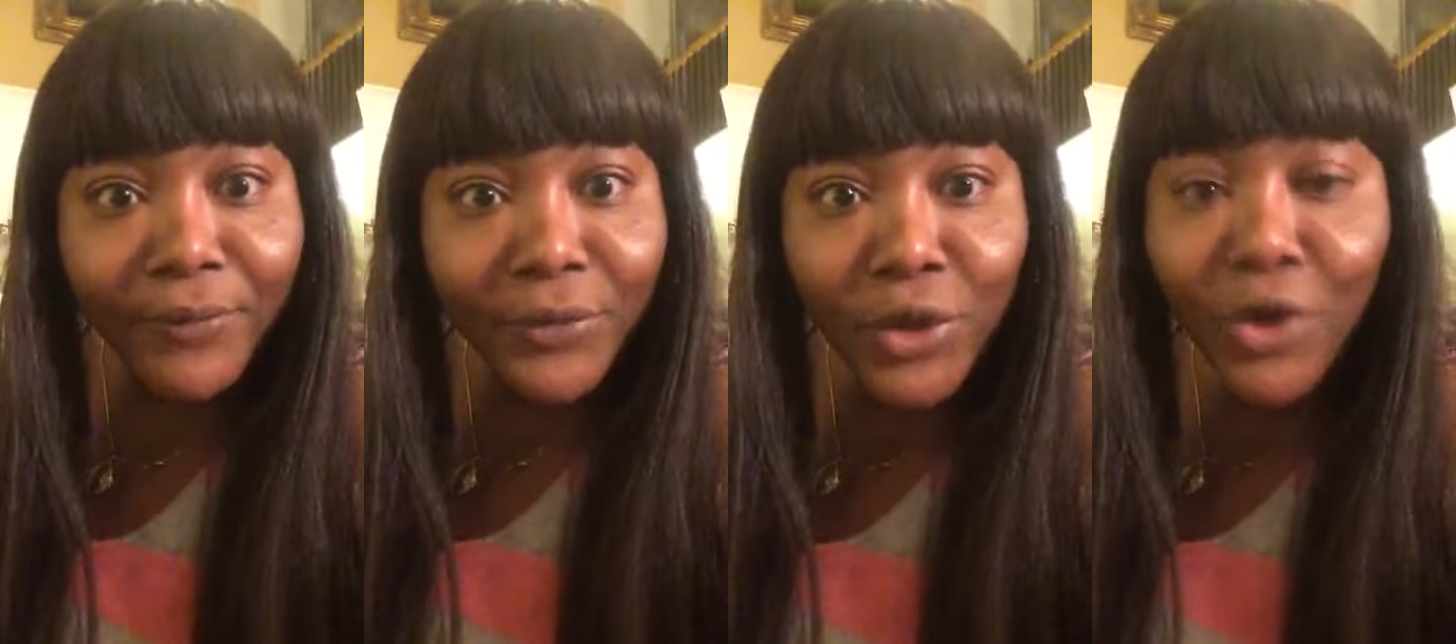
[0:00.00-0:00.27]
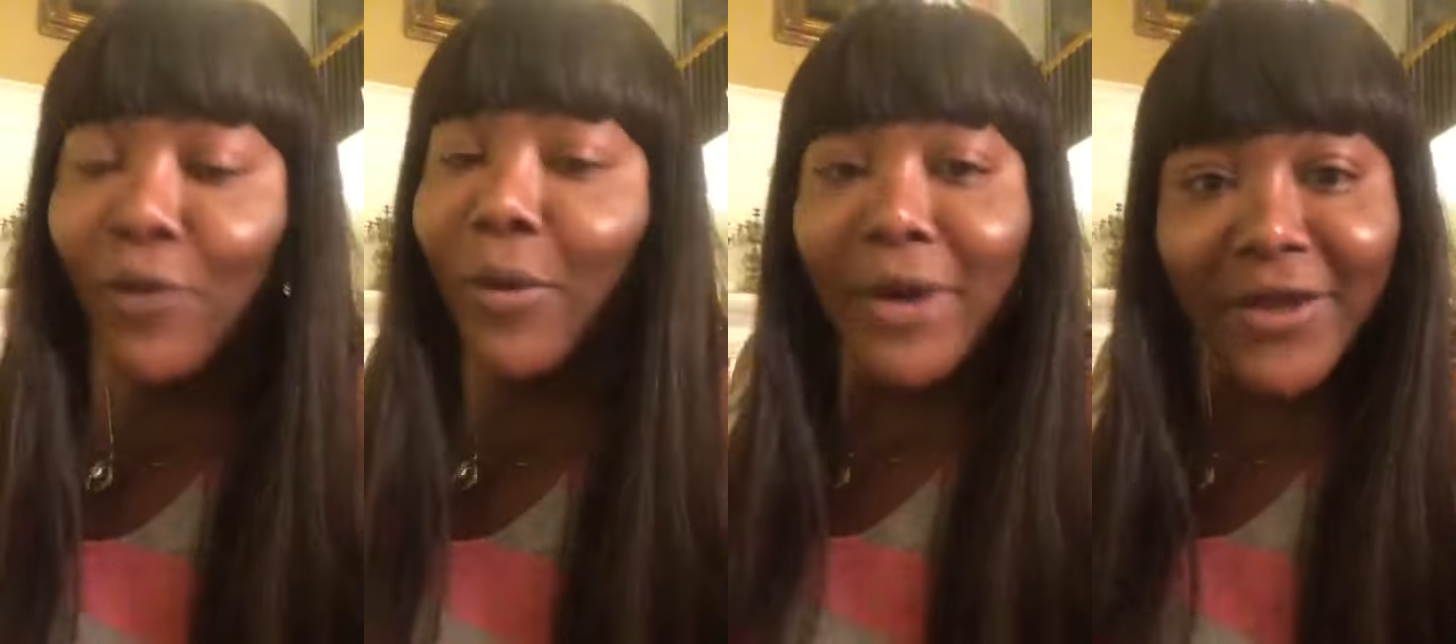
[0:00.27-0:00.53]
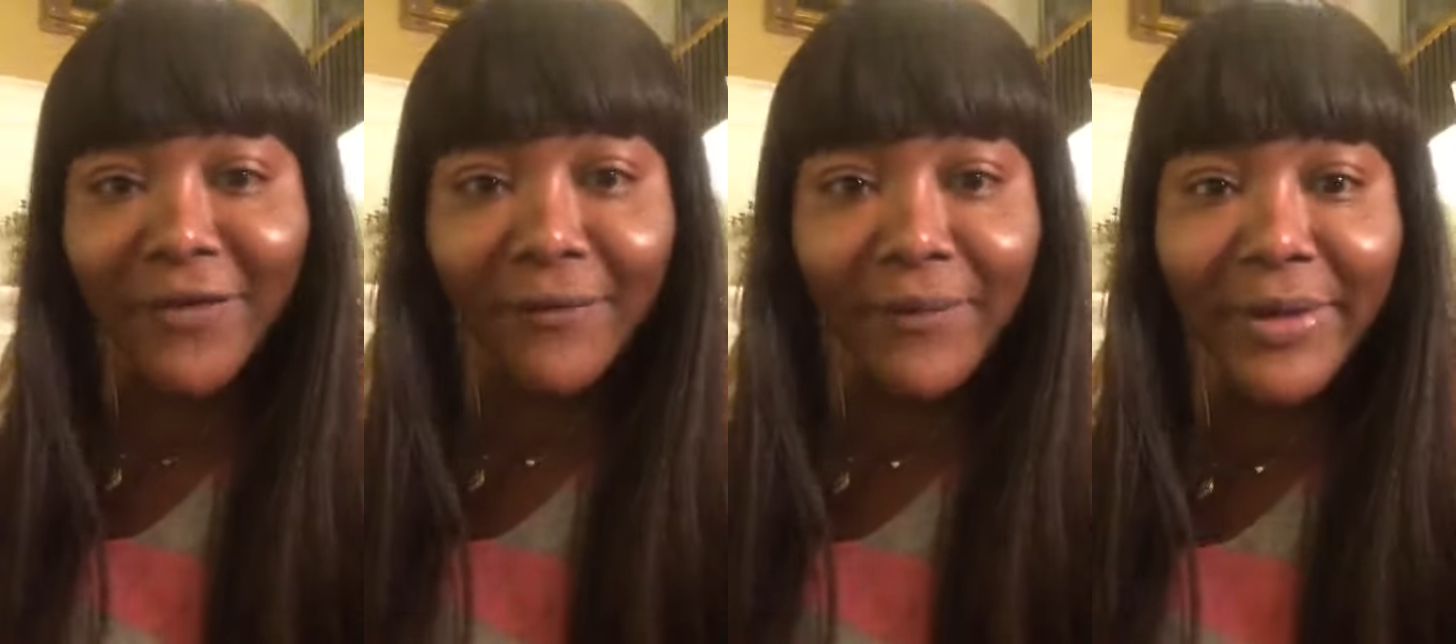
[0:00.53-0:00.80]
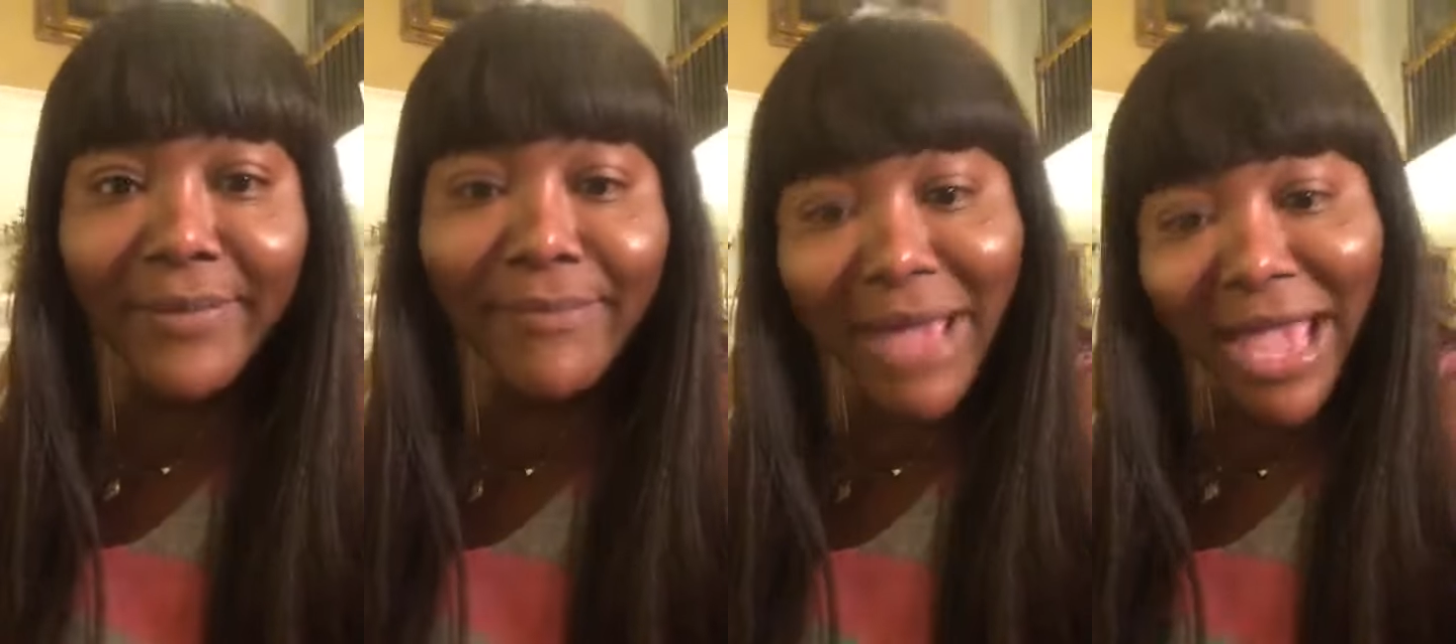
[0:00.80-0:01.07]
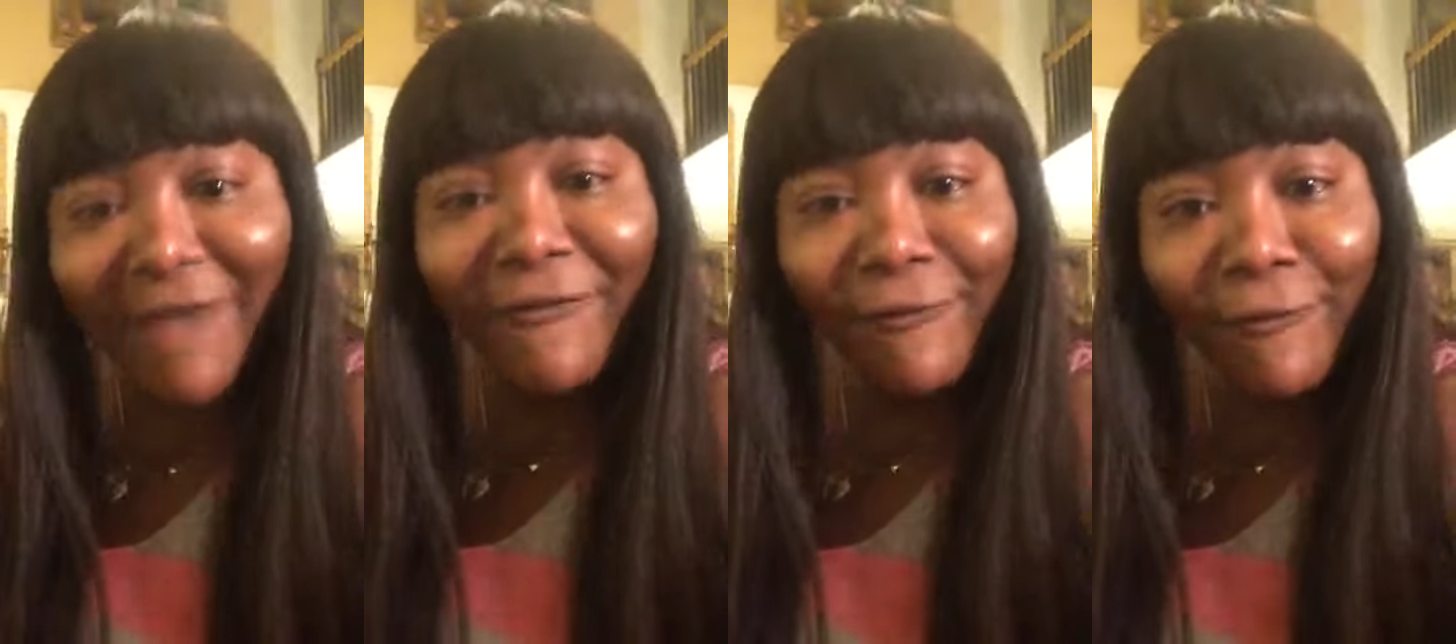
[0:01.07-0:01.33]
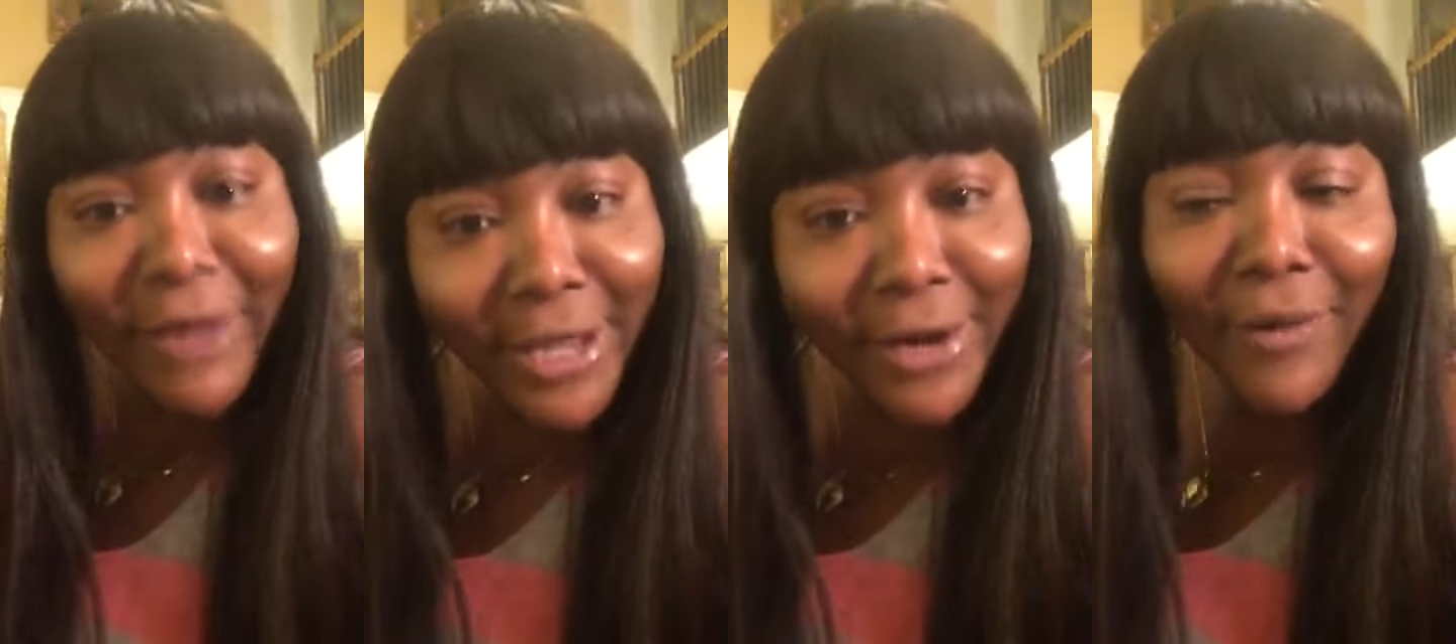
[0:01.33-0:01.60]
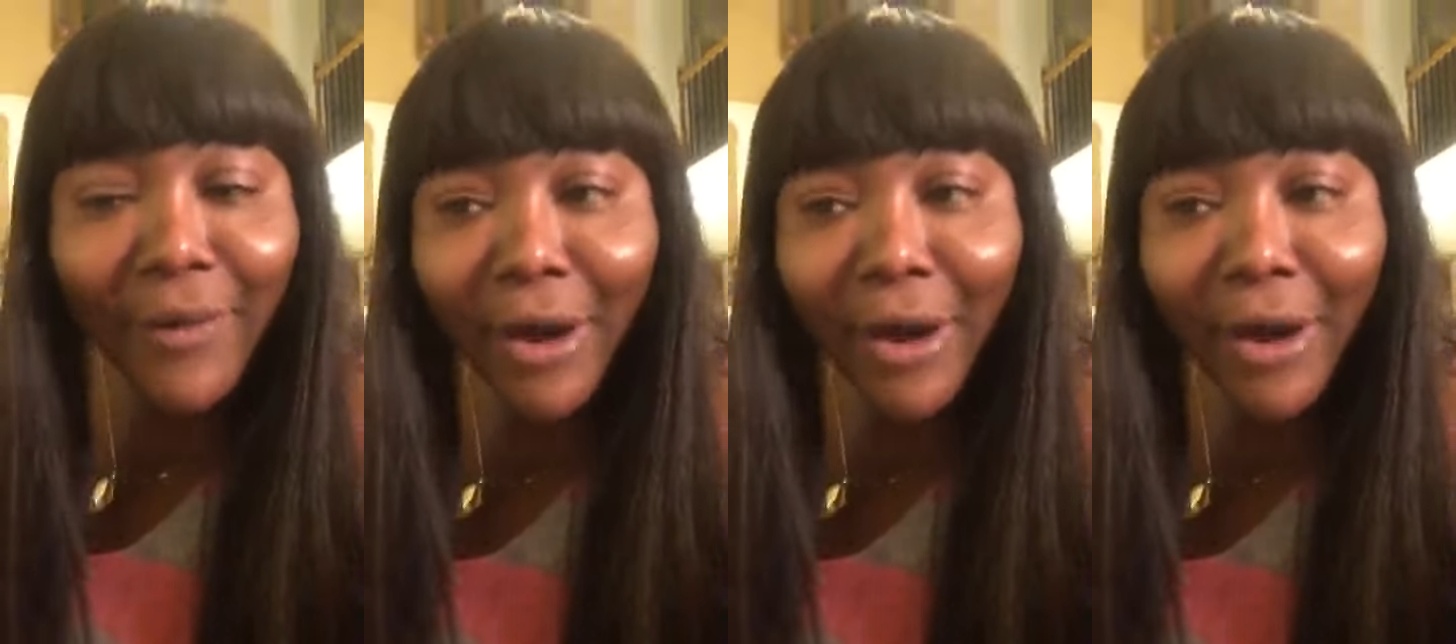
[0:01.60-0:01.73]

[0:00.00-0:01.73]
you won't even be my friend on